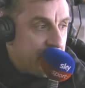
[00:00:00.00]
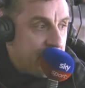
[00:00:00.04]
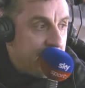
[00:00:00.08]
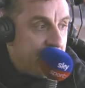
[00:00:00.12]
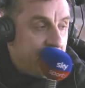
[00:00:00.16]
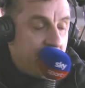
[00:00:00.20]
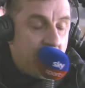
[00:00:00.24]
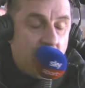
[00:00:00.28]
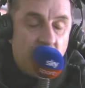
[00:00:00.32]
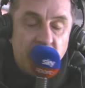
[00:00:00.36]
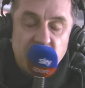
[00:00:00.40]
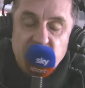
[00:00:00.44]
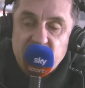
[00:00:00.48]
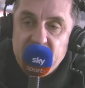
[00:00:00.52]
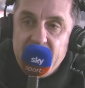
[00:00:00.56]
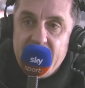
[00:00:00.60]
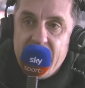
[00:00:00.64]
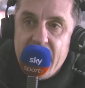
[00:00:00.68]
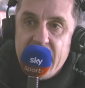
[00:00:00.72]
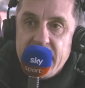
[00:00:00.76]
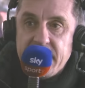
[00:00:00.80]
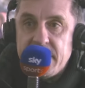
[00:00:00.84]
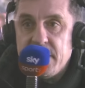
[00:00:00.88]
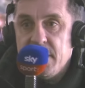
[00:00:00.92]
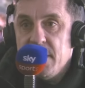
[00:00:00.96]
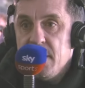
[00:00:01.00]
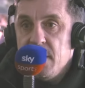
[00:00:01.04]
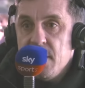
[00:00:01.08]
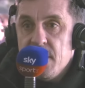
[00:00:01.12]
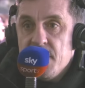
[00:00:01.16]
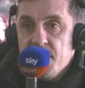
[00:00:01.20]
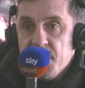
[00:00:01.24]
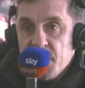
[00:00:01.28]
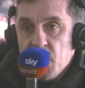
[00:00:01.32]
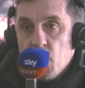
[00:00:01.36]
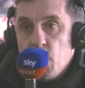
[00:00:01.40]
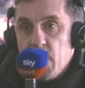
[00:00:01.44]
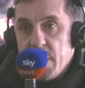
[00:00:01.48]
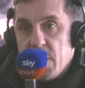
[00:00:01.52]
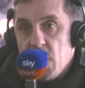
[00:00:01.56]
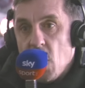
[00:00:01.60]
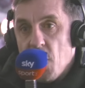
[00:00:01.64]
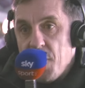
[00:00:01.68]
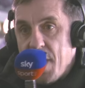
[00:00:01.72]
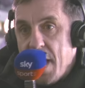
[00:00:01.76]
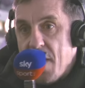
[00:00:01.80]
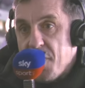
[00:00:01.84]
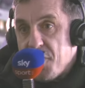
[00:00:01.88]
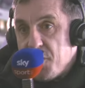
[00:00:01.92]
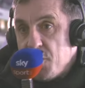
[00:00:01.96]
And then the offside, we
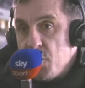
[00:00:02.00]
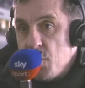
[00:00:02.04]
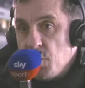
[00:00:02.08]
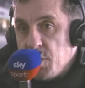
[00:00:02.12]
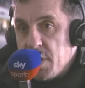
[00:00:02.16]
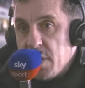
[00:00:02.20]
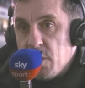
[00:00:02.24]
got that through,